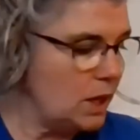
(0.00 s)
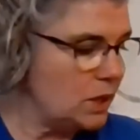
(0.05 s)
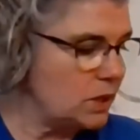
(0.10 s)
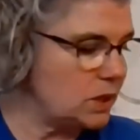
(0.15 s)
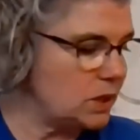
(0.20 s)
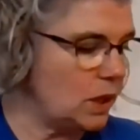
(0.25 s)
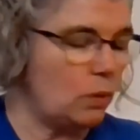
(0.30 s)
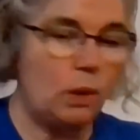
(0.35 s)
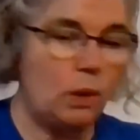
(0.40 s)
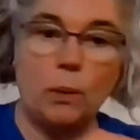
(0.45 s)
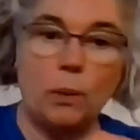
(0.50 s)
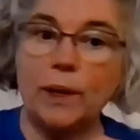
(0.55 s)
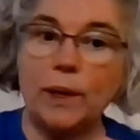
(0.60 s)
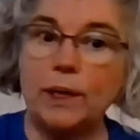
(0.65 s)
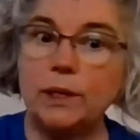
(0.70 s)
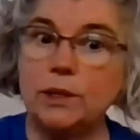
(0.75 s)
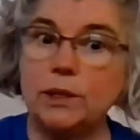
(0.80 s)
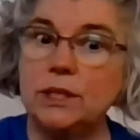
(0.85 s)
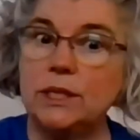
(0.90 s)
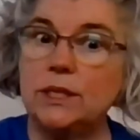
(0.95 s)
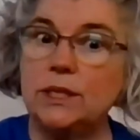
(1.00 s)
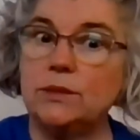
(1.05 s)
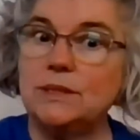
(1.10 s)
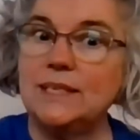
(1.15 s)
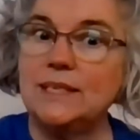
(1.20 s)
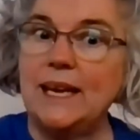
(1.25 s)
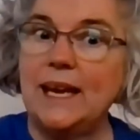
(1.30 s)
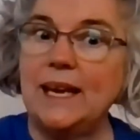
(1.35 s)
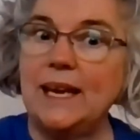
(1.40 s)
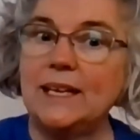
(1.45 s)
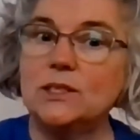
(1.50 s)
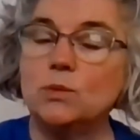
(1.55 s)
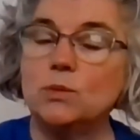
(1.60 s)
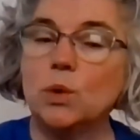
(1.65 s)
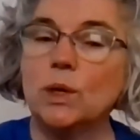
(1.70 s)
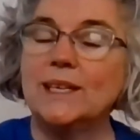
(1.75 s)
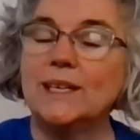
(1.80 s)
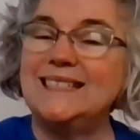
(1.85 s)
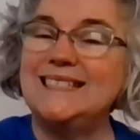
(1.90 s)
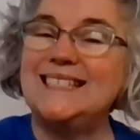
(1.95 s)
So what we're going to do today is
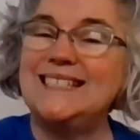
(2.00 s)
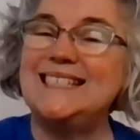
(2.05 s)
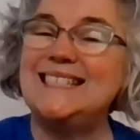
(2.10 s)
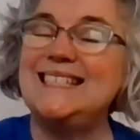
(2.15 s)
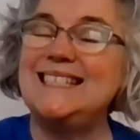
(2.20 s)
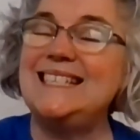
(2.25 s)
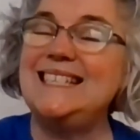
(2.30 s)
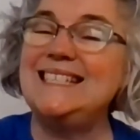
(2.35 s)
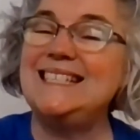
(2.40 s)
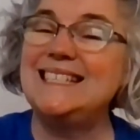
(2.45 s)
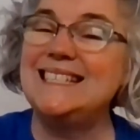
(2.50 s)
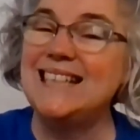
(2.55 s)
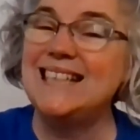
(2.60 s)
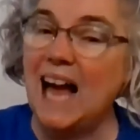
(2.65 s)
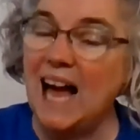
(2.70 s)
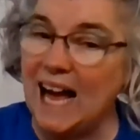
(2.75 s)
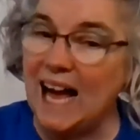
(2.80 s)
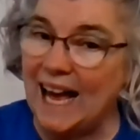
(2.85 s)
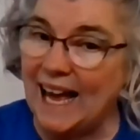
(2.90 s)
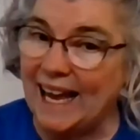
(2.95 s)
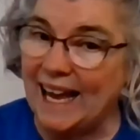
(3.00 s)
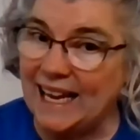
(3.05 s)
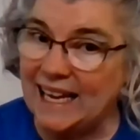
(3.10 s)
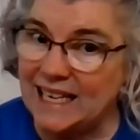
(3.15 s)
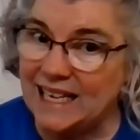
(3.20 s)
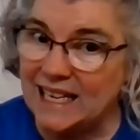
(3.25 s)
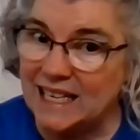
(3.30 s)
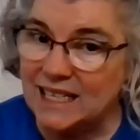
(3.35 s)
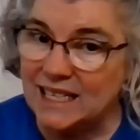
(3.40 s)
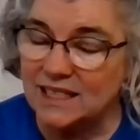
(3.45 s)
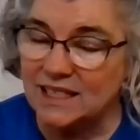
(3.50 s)
we're going to design